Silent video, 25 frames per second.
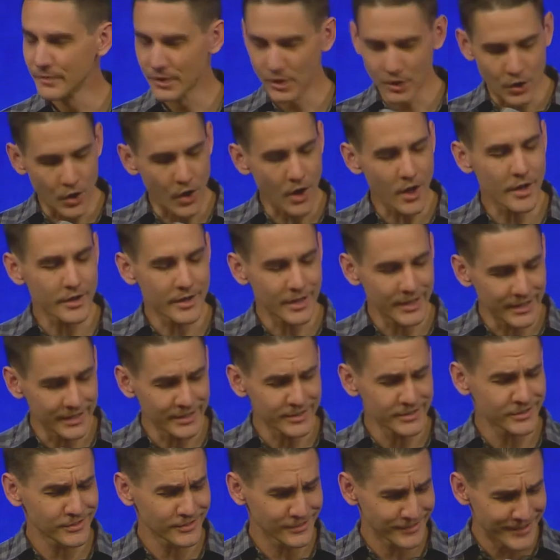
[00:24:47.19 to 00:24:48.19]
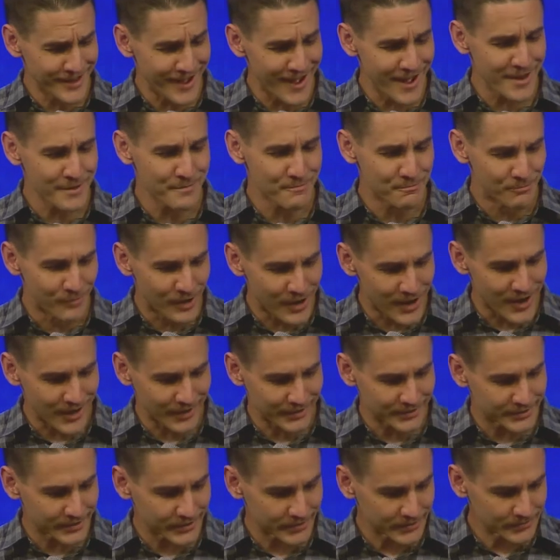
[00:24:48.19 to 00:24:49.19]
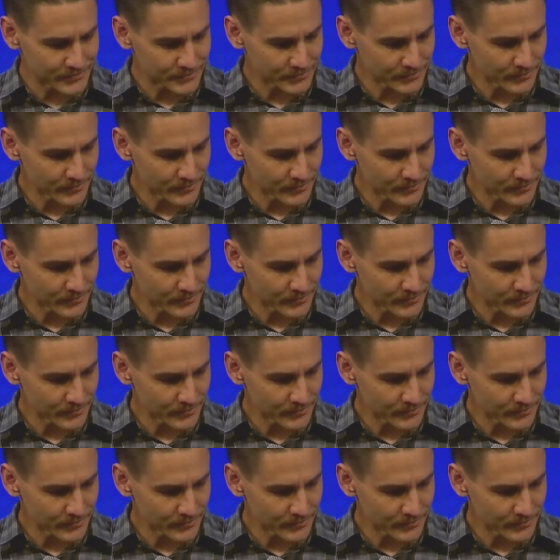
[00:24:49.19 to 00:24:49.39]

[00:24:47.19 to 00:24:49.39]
God is not mocked.